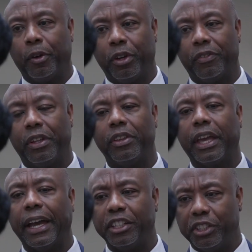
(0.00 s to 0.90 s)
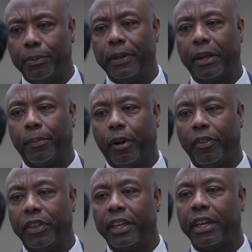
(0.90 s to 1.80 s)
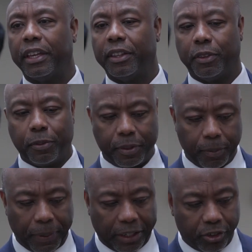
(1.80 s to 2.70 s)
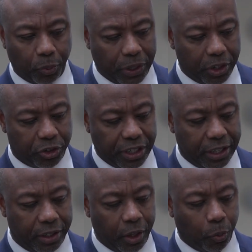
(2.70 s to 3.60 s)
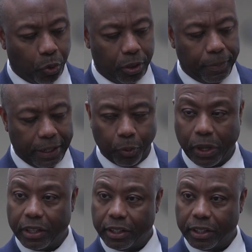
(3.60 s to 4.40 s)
you all what they should be, and you all gave us a very good list. And